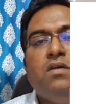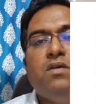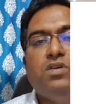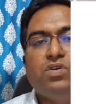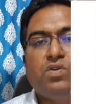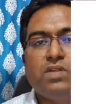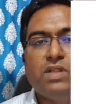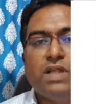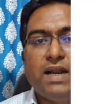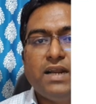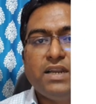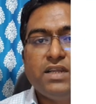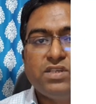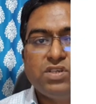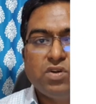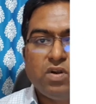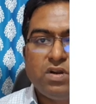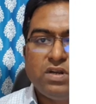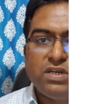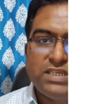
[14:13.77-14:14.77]
So that is
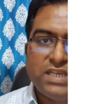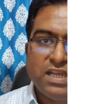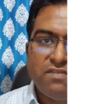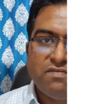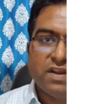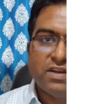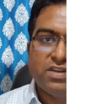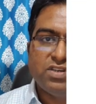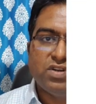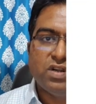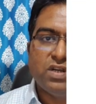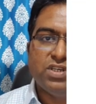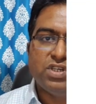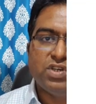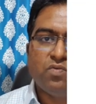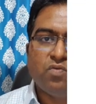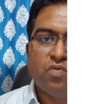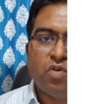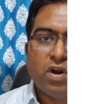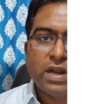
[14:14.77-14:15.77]
called
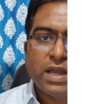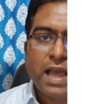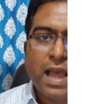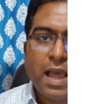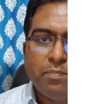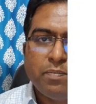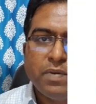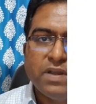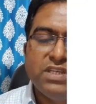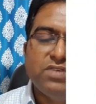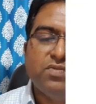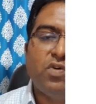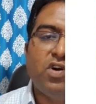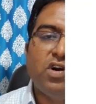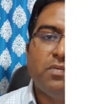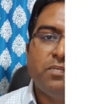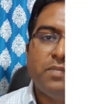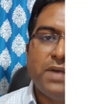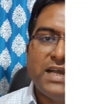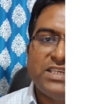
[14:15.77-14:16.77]
self-actualization. What happens, what
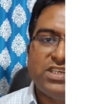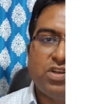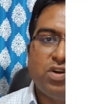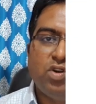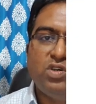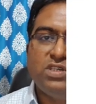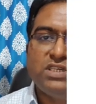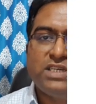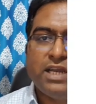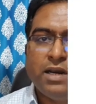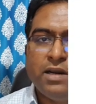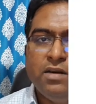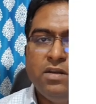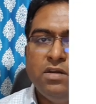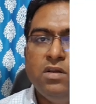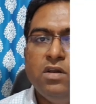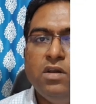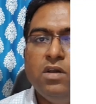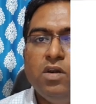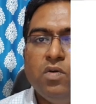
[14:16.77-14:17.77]
Maslow said
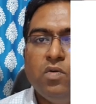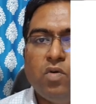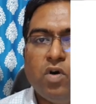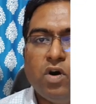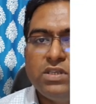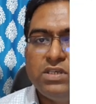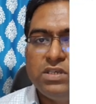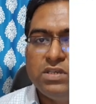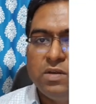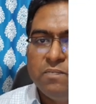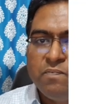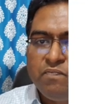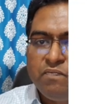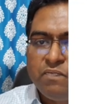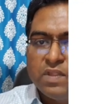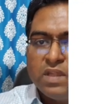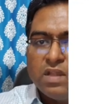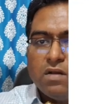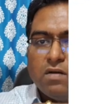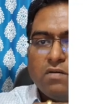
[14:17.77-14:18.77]
was,
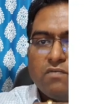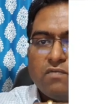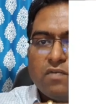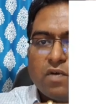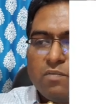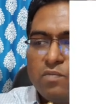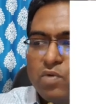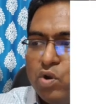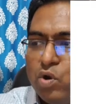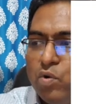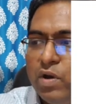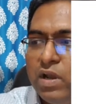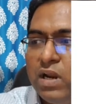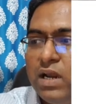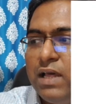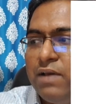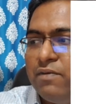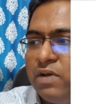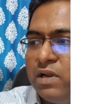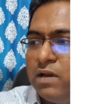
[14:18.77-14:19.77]
from lower
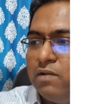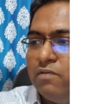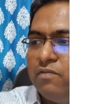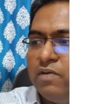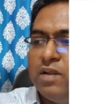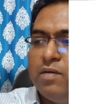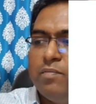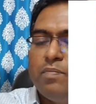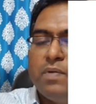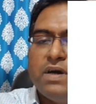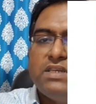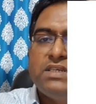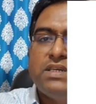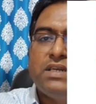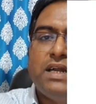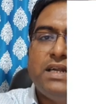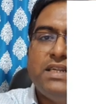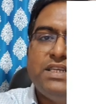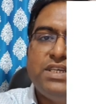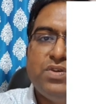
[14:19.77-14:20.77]
level, when a person
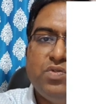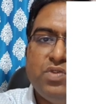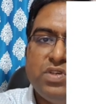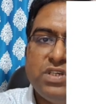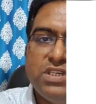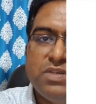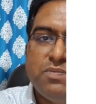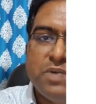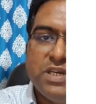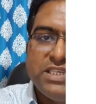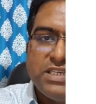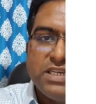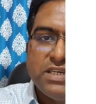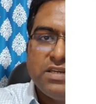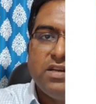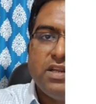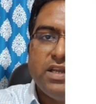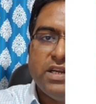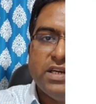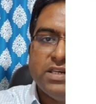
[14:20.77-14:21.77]
achieves his basic
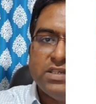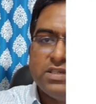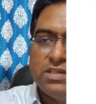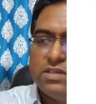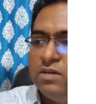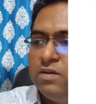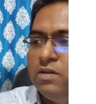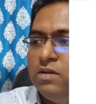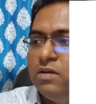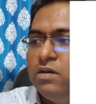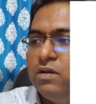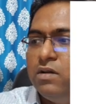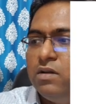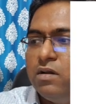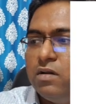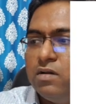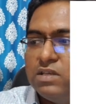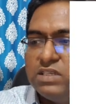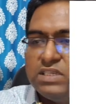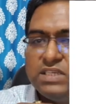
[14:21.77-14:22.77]
needs,
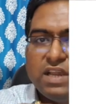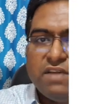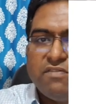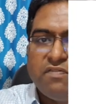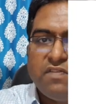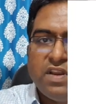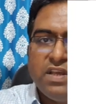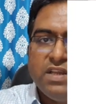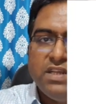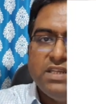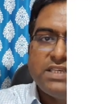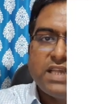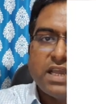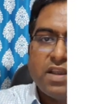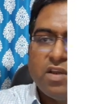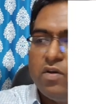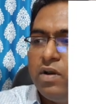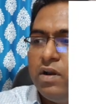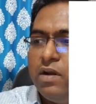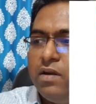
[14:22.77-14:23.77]
safety,
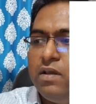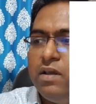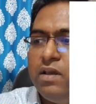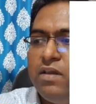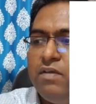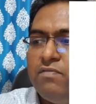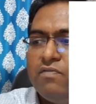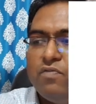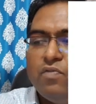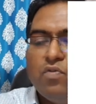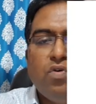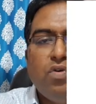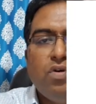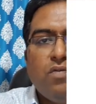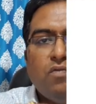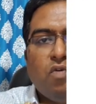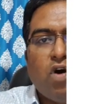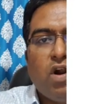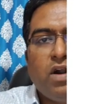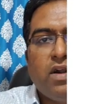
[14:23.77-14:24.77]
security, food,
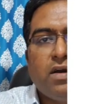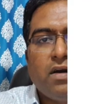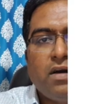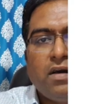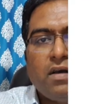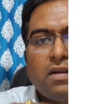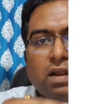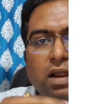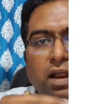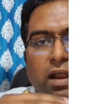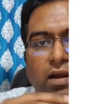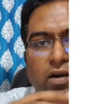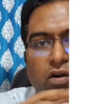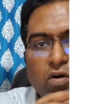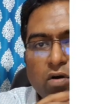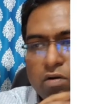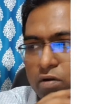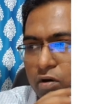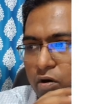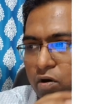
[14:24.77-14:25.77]
water, and
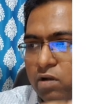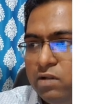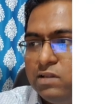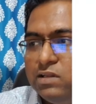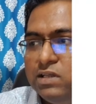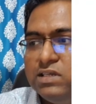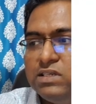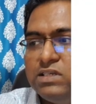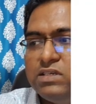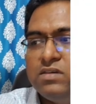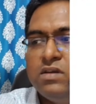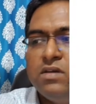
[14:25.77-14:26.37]
all this,